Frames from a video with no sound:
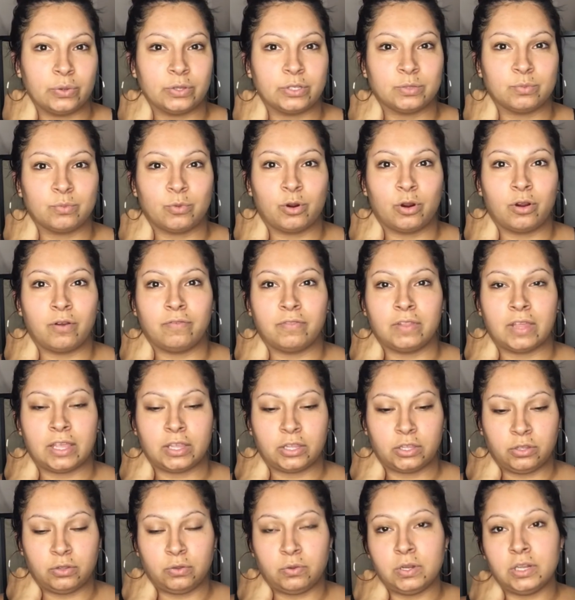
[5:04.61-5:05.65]
It's more of
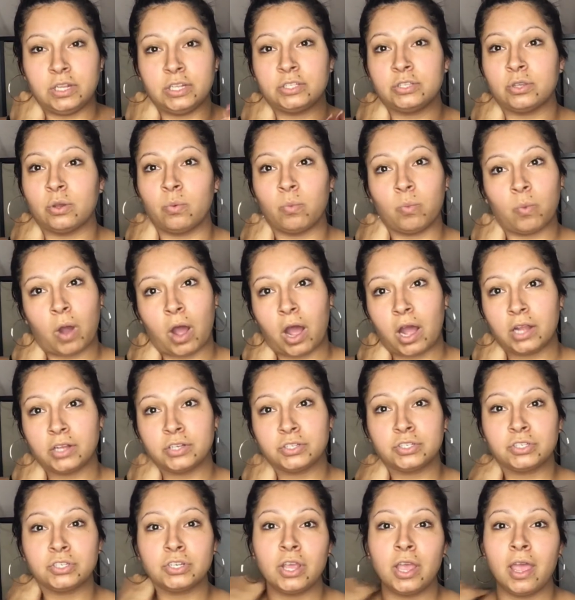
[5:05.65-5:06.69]
like you need to
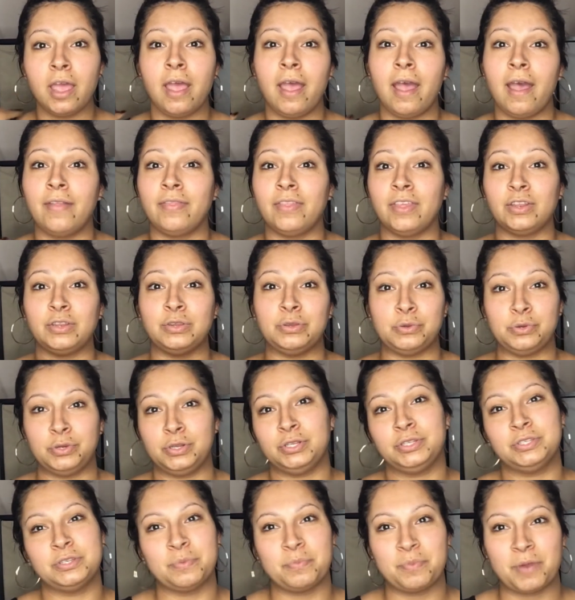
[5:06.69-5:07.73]
watch and then you
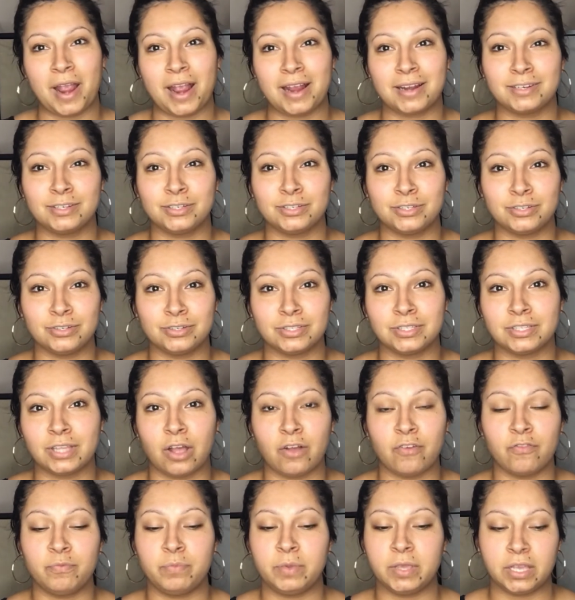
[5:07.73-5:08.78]
need to practice
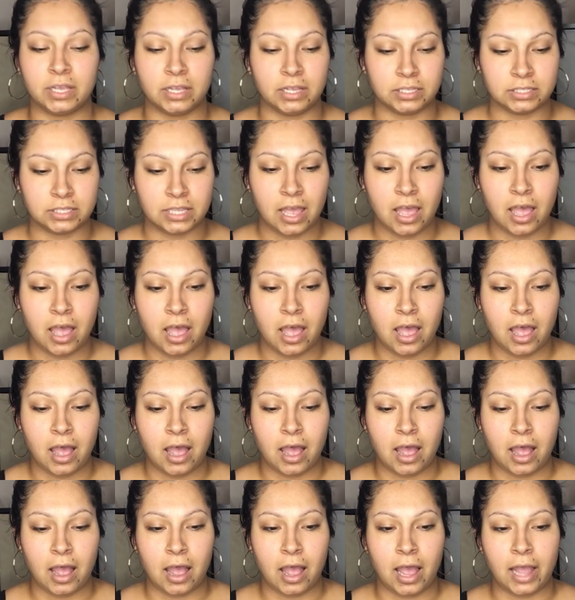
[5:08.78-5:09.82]
yourself, because
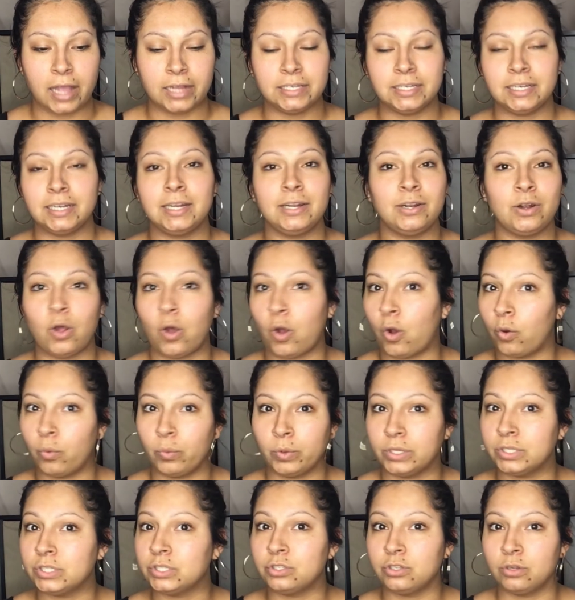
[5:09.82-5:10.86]
I didn't
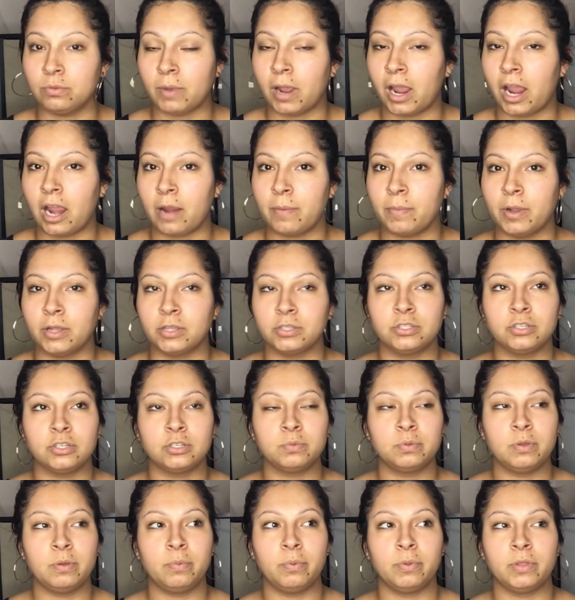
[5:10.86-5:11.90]
always do my eyebrows. There's
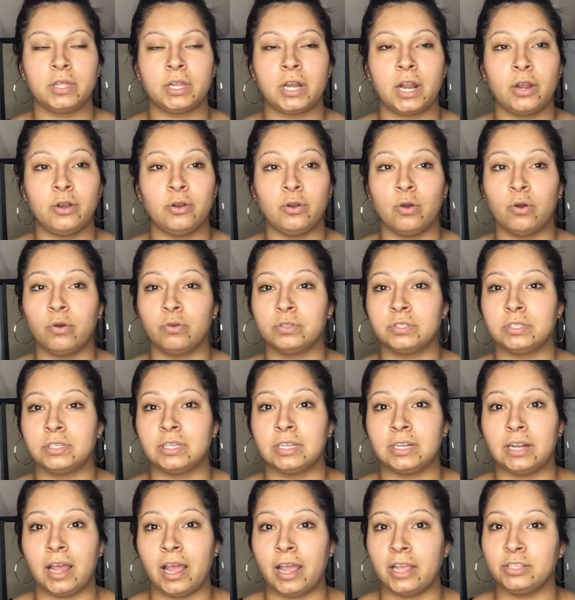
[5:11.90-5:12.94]
people that I know
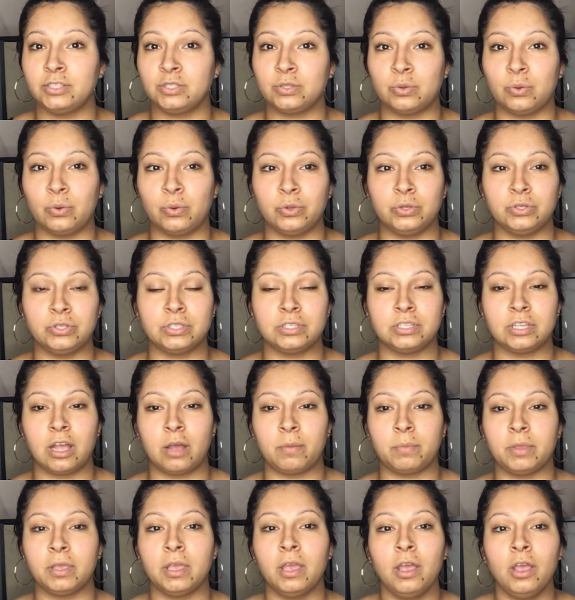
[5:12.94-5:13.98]
in high school used to tell
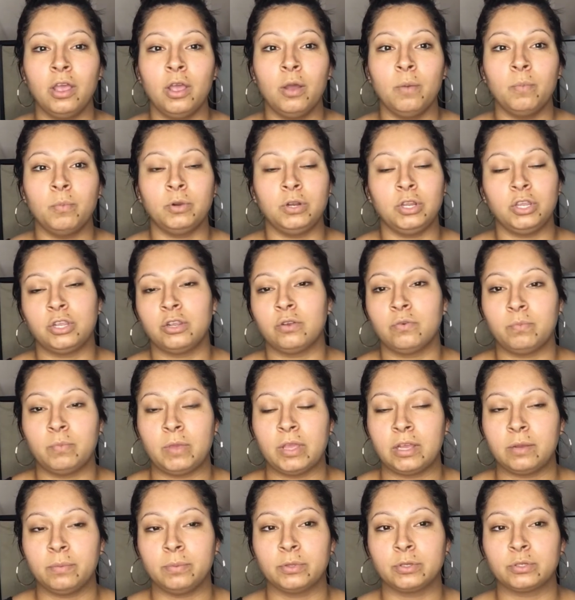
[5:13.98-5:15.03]
me, Monique, your
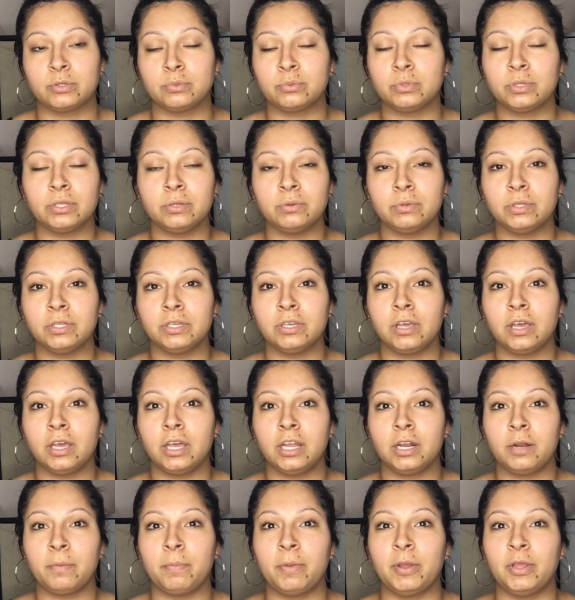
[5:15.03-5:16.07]
makeup looks really, really
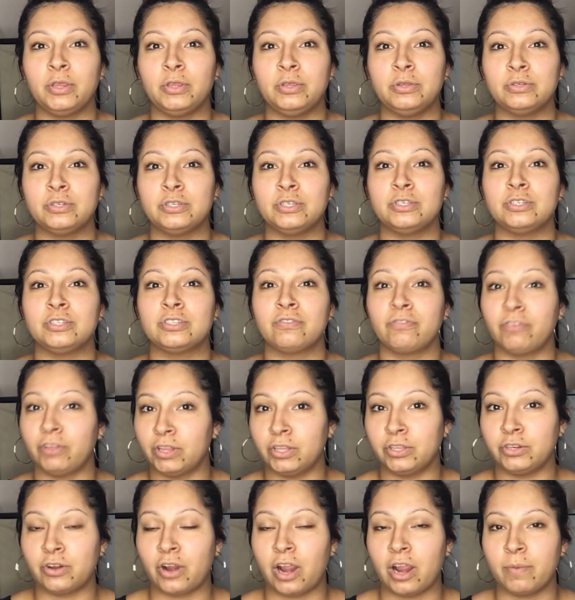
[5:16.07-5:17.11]
good, but you should just fill
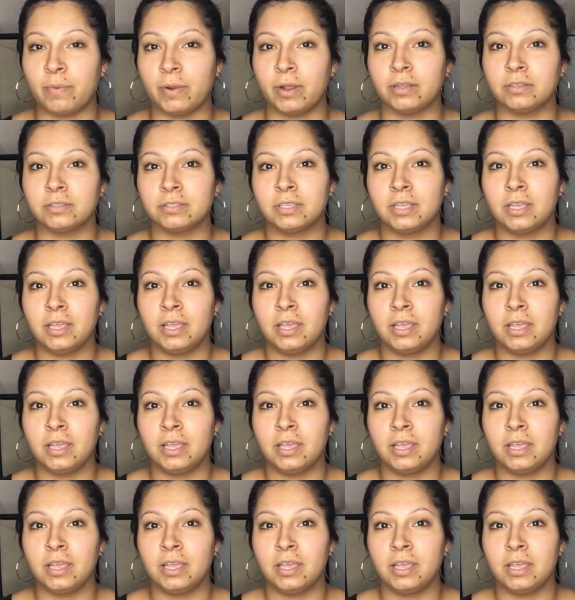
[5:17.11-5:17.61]
in your eyebrows.